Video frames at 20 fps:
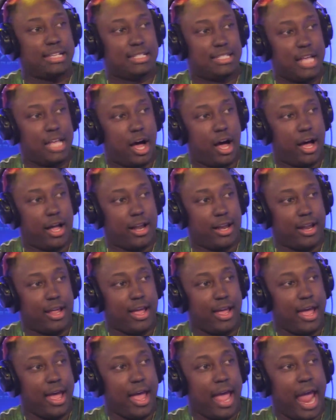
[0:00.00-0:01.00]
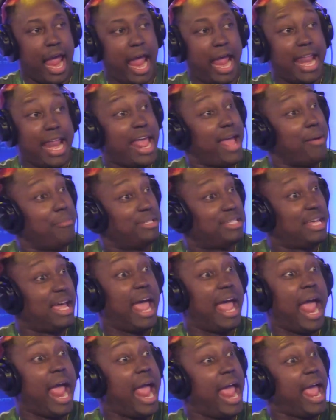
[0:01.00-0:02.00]
done. And him, that's a
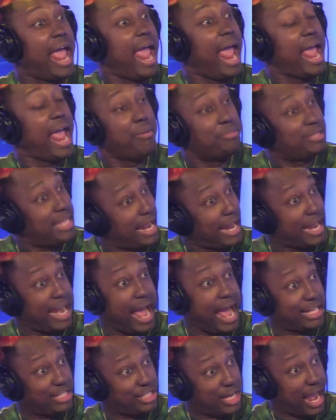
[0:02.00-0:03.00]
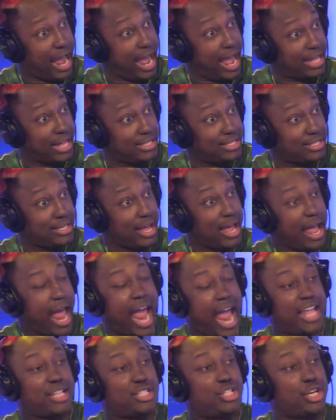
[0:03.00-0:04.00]
lot of faith. Him taking that chance
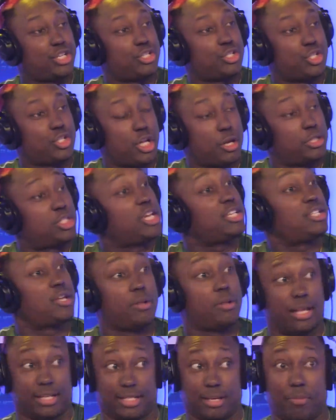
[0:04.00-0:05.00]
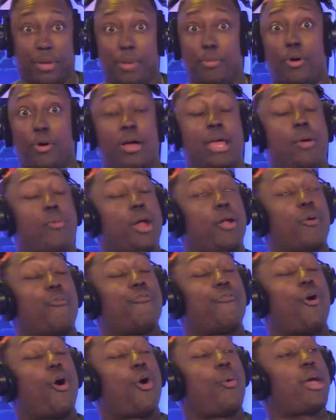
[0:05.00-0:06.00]
and just to, listen, people go, he went a
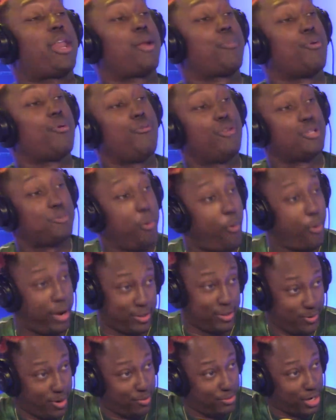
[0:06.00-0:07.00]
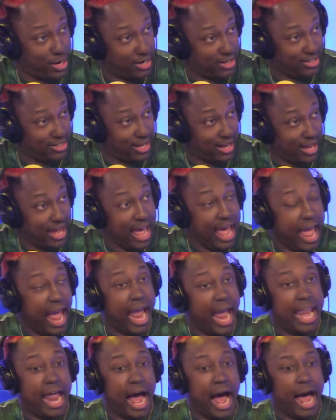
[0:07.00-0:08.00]
far way to prove his point is what I'm trying to say.
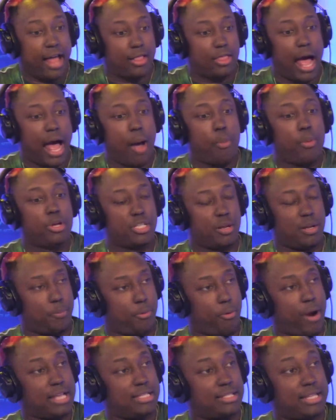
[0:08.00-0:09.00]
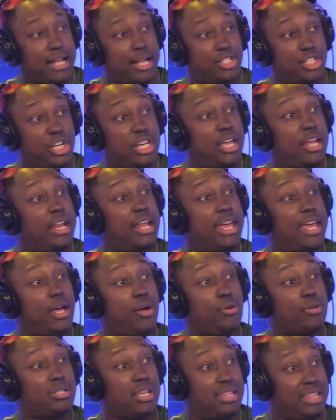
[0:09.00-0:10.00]
And I was impressed that she can
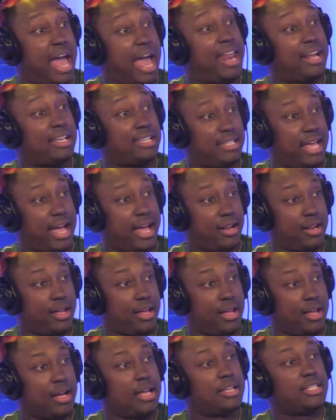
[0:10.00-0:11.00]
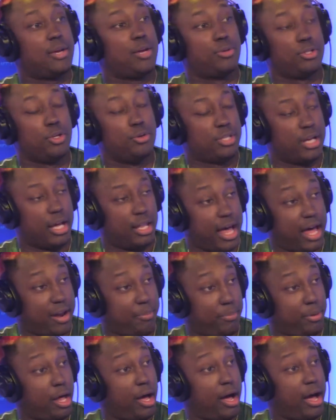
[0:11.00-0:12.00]
heal to that extent, because he was losing a lot
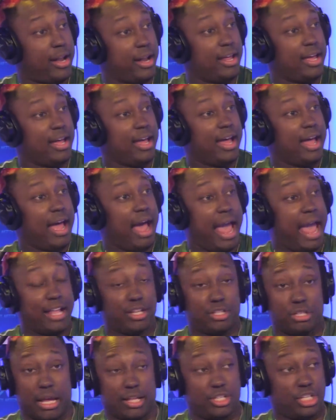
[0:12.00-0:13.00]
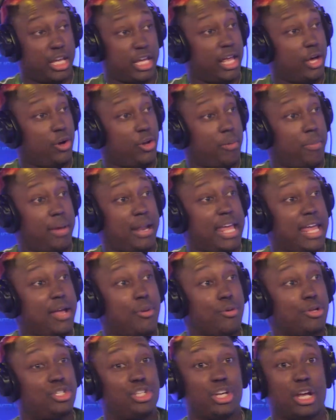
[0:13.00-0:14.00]
of blood. Yeah. And she healed him, and
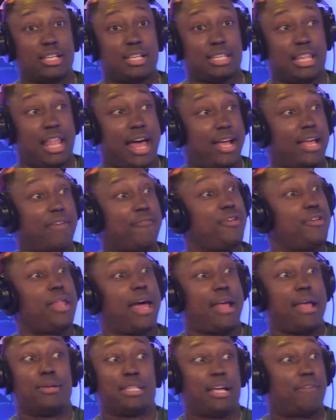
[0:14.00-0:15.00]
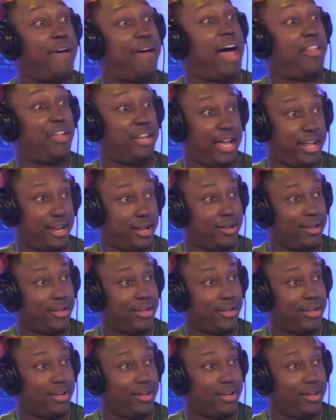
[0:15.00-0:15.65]
he was just like, he was like validated.